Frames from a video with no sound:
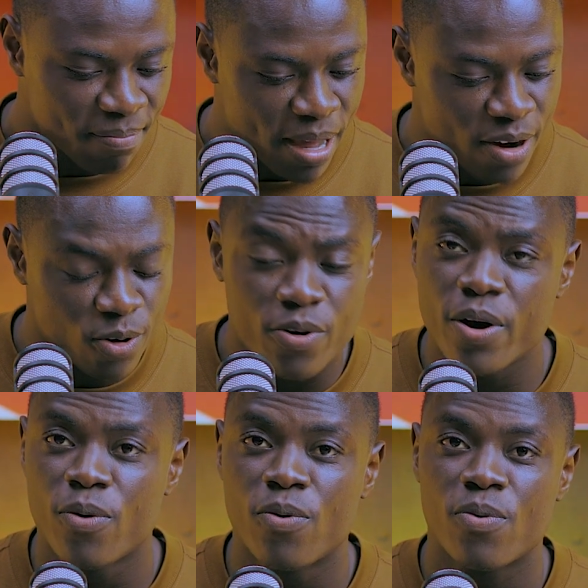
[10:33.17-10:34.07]
But no
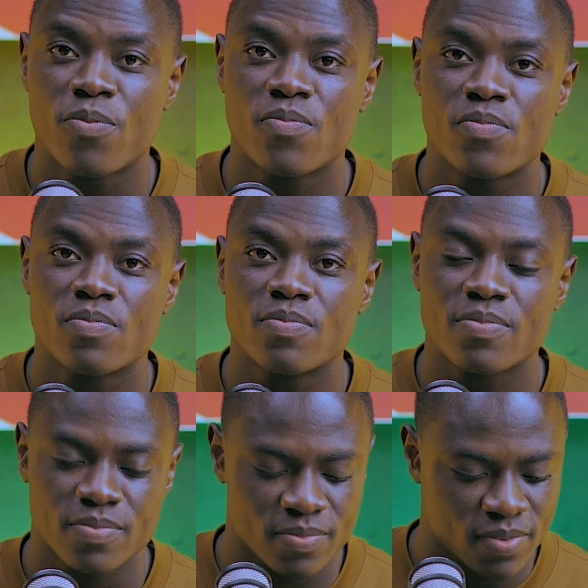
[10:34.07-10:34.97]
crew.
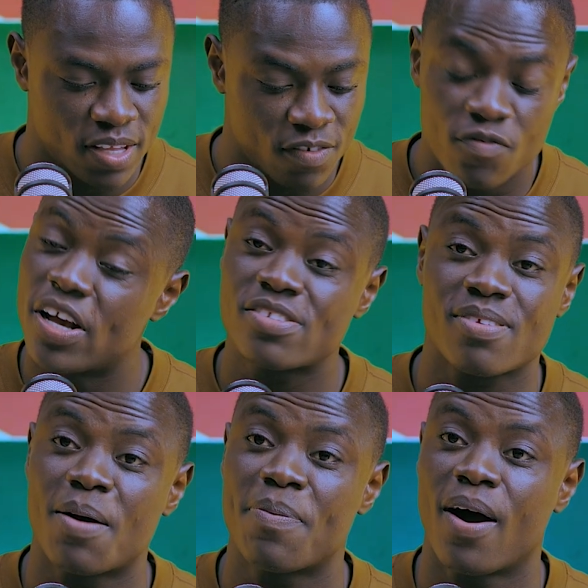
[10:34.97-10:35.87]
First
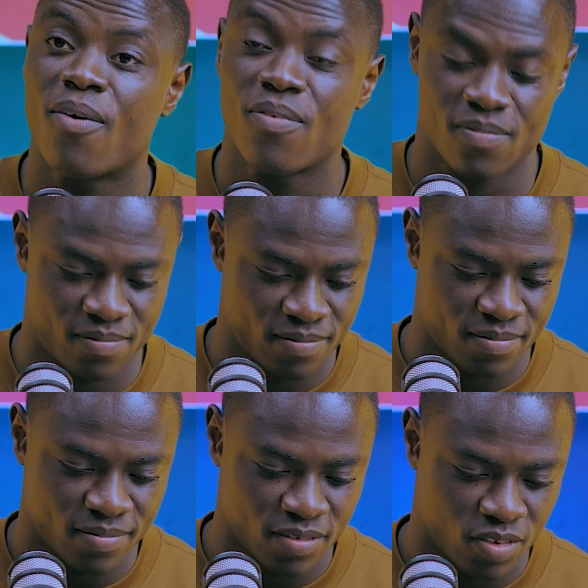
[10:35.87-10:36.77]
rapper.
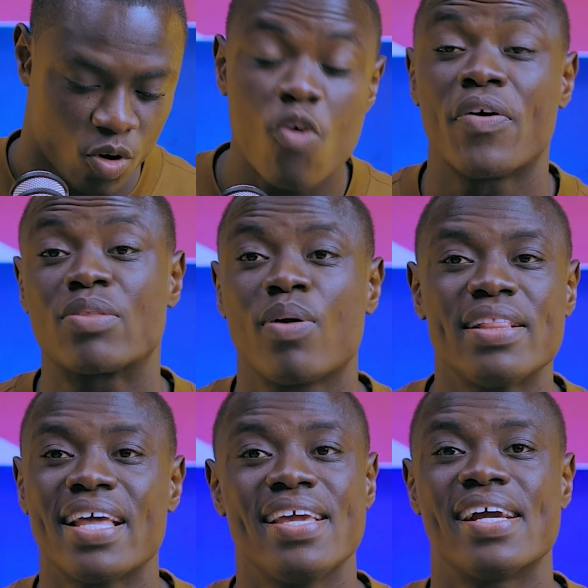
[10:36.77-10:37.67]
Over
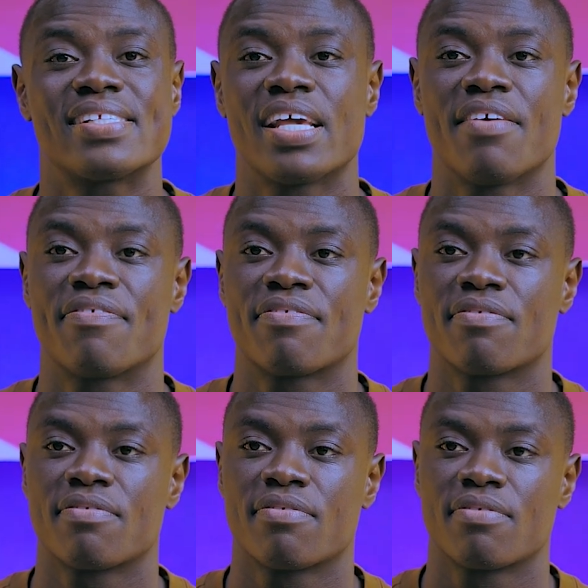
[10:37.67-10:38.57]
20 years safe.
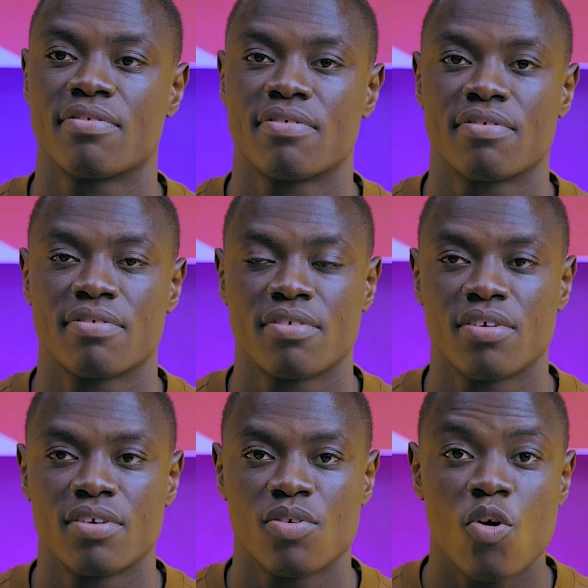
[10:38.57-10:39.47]

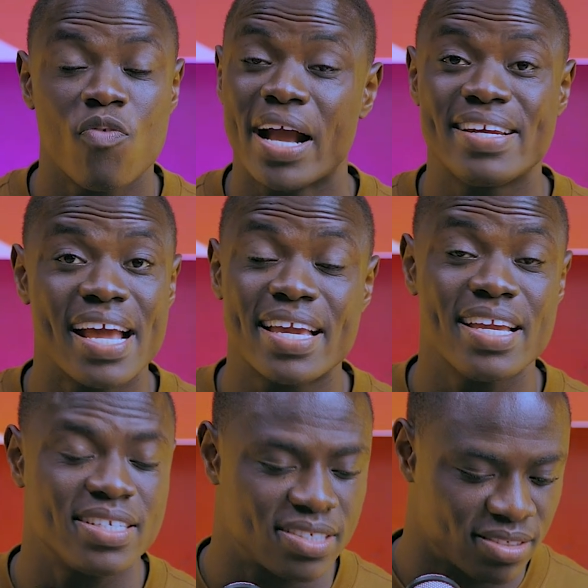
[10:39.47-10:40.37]
Over a
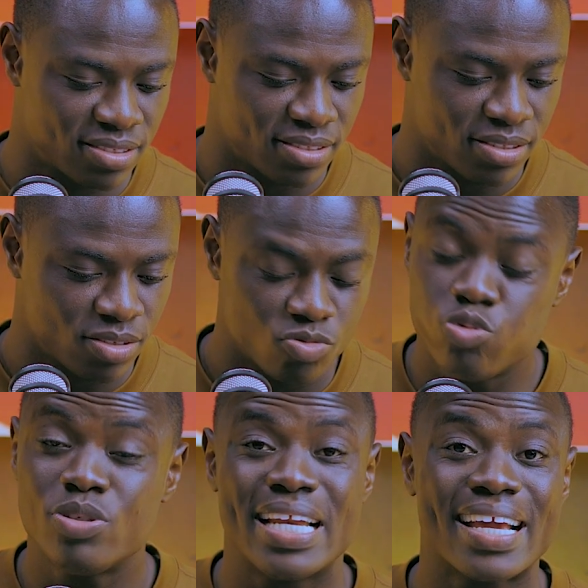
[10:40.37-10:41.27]
decade.
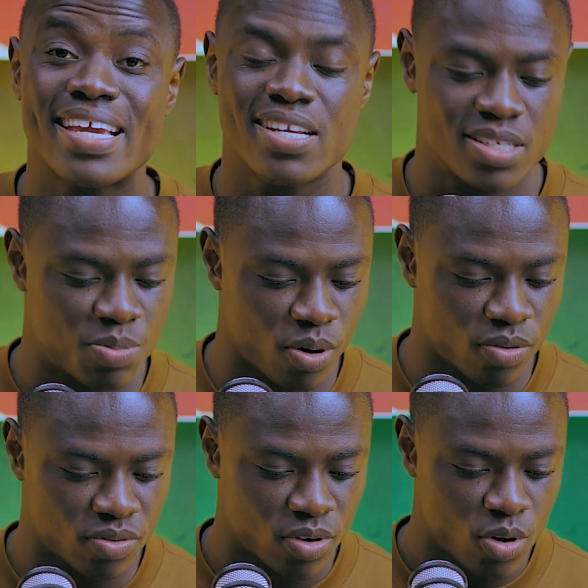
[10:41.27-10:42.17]
2 decades,
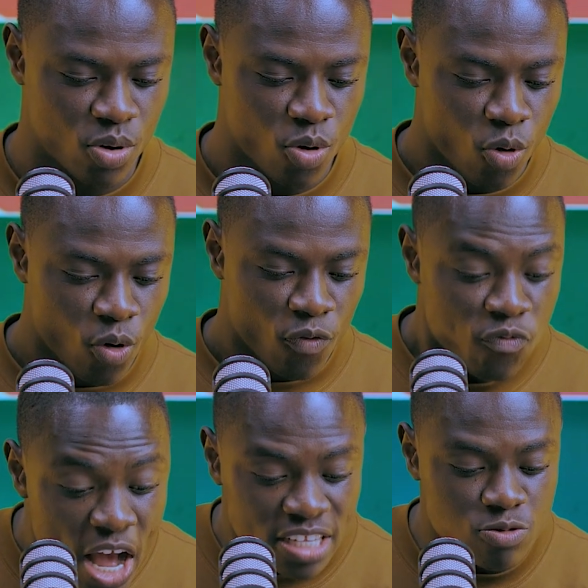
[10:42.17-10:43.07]
bro.
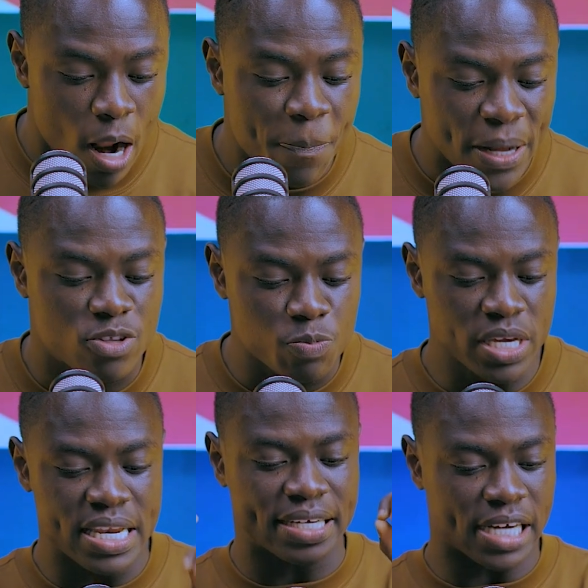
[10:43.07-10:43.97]
First rapper to
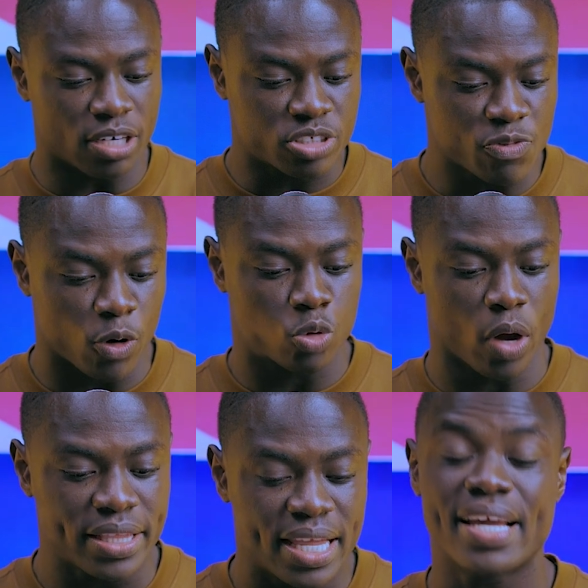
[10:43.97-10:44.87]
be in the country for
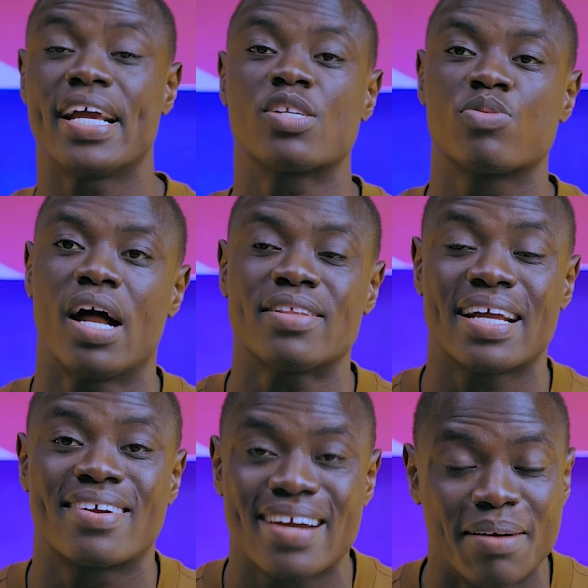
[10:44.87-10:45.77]
20 years without
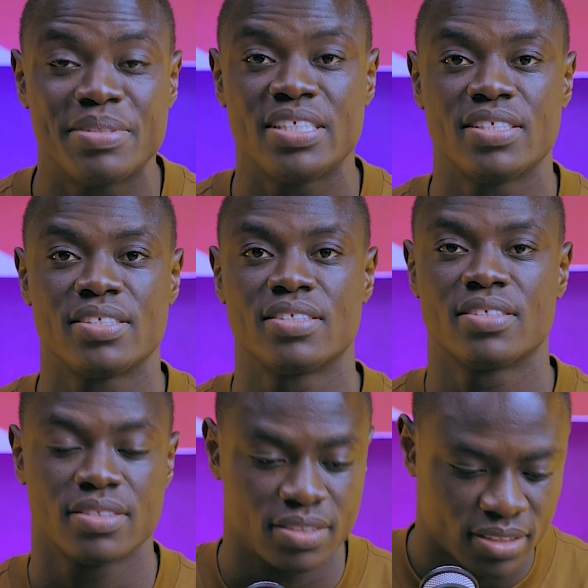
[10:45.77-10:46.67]
a Grammy.
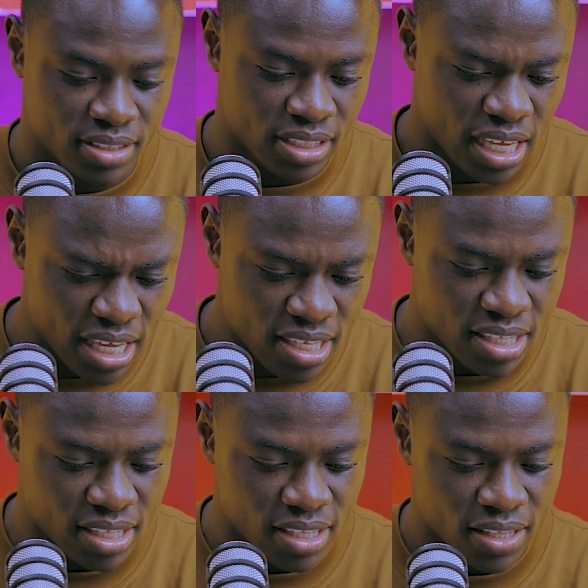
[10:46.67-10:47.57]
Hey.